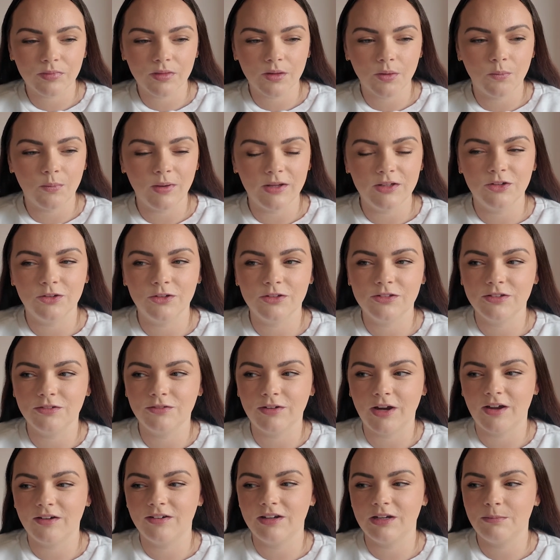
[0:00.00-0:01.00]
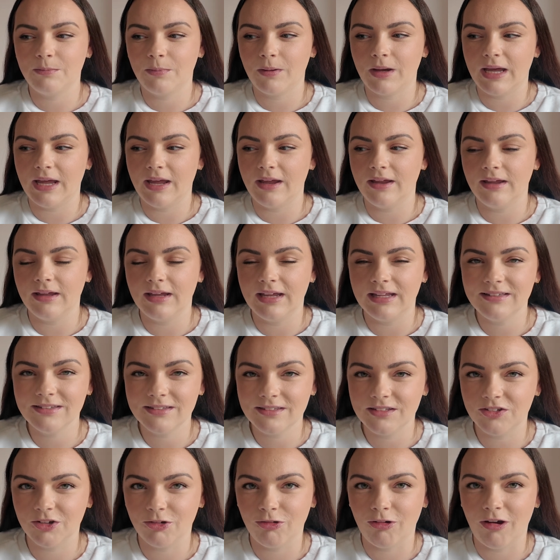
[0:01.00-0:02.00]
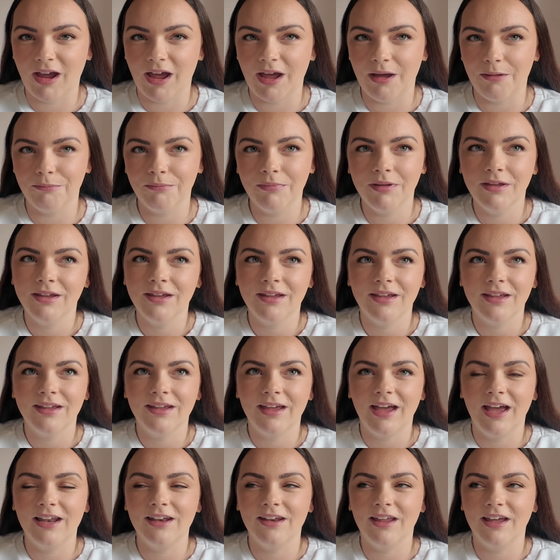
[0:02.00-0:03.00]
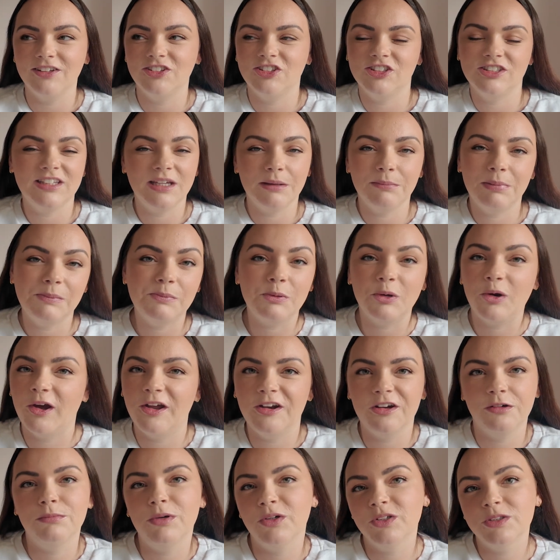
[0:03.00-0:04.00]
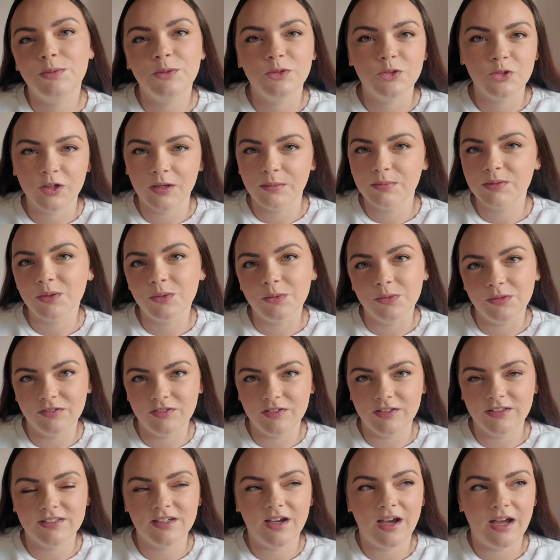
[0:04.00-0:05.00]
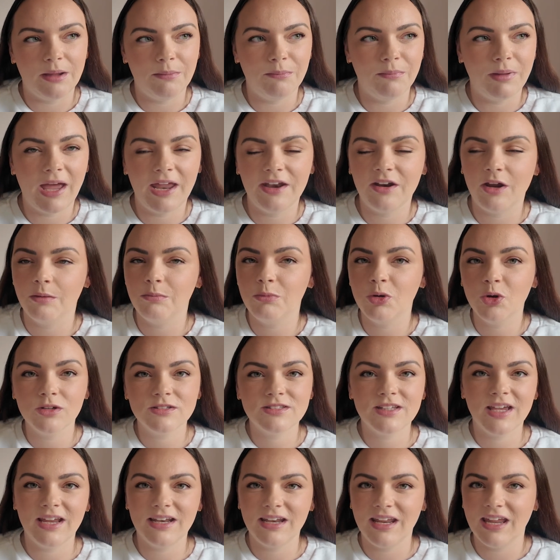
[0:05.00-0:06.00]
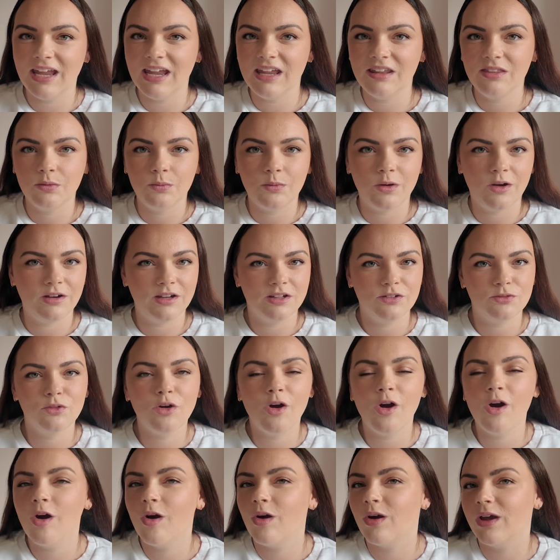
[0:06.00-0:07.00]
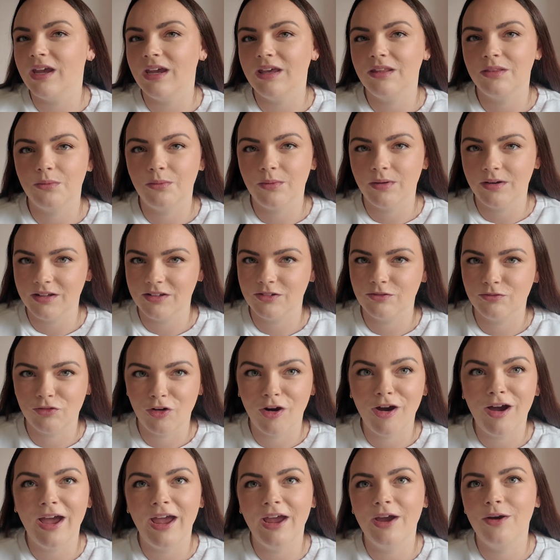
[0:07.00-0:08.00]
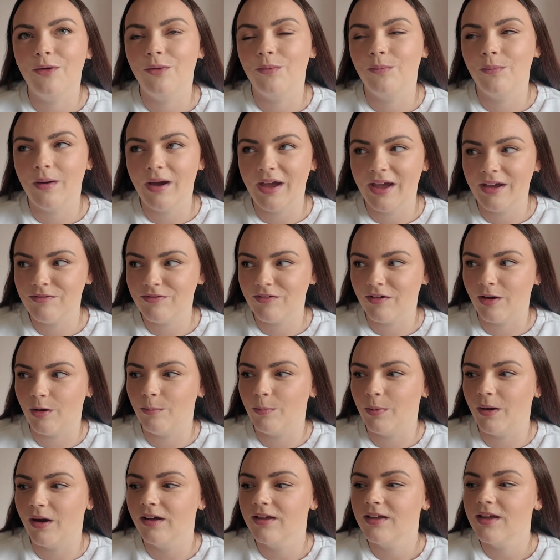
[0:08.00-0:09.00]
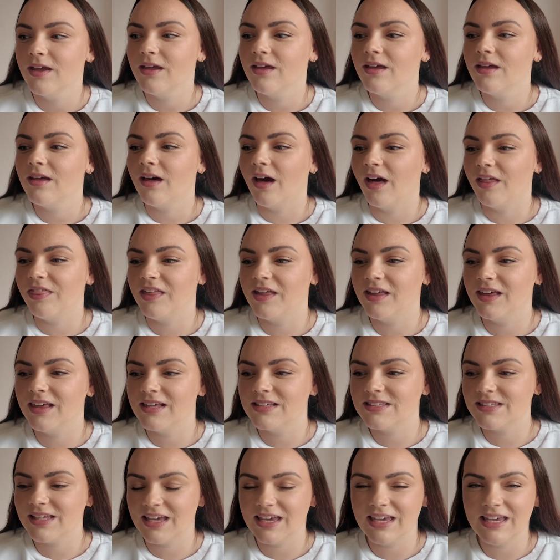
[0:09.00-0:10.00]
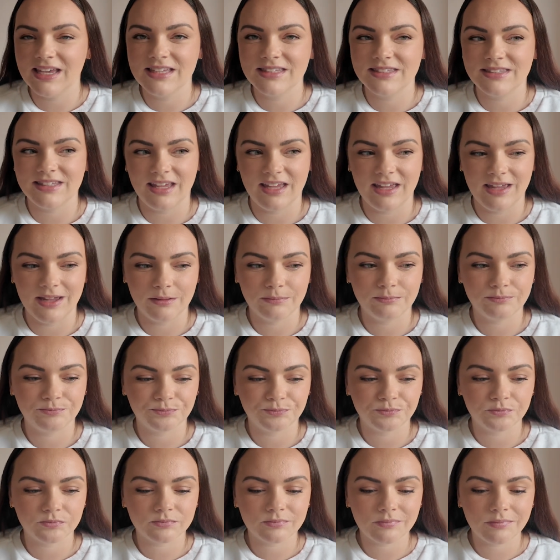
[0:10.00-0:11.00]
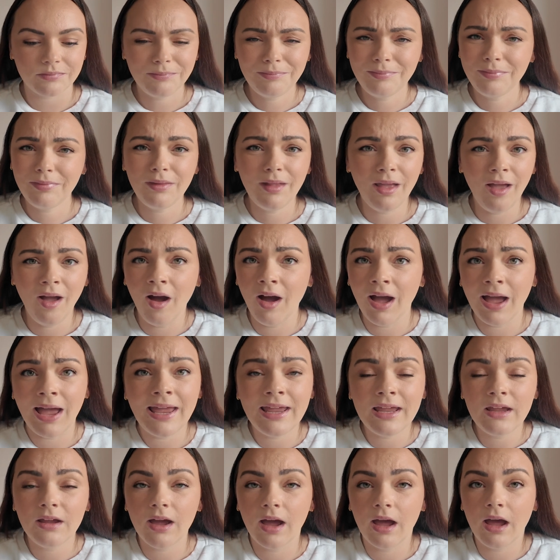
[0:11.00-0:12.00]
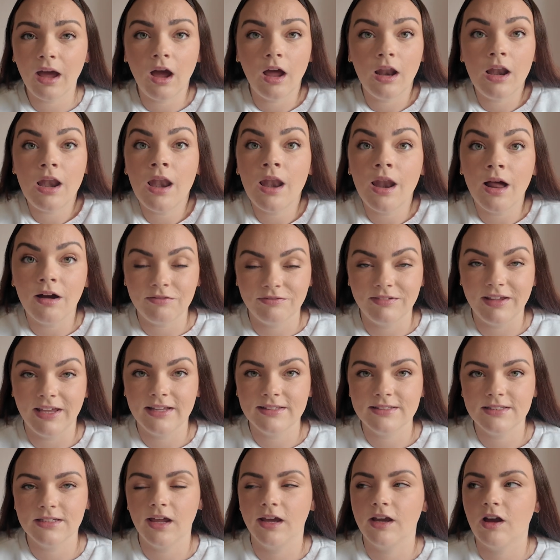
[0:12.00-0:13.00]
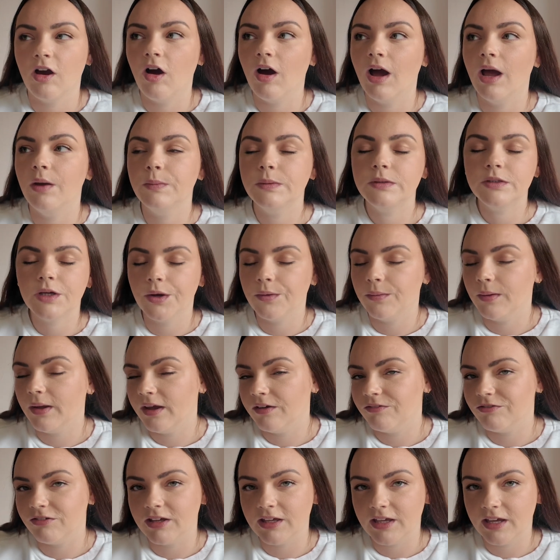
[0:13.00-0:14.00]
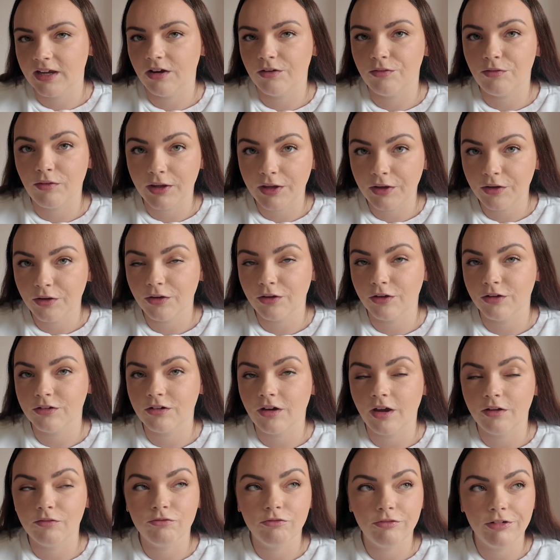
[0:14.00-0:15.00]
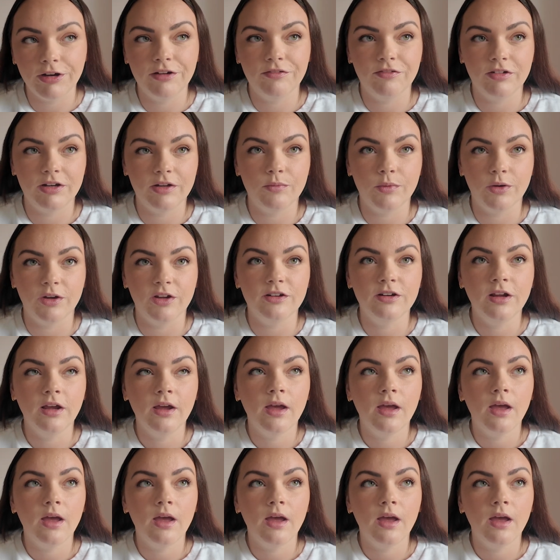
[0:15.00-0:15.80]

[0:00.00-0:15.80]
when you're surrounded by Instagram and like just seeing people going on multiple trips all of the time. And I'm not saying either one is wrong or either one is right or whatever, but I think it's easy. I love it. Like, I would go every year if I could. I really, really would.